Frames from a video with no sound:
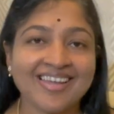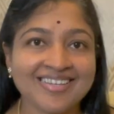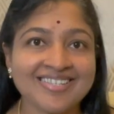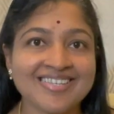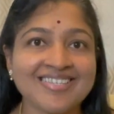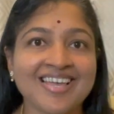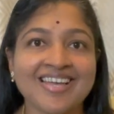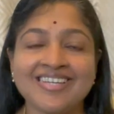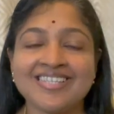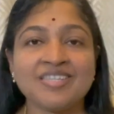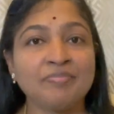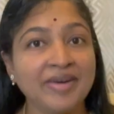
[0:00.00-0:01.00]

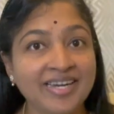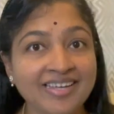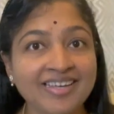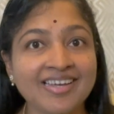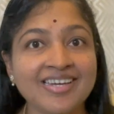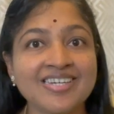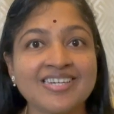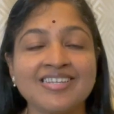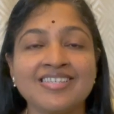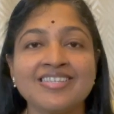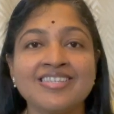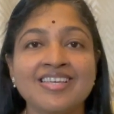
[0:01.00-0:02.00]
exercise,
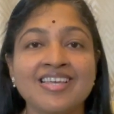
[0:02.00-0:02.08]
medications,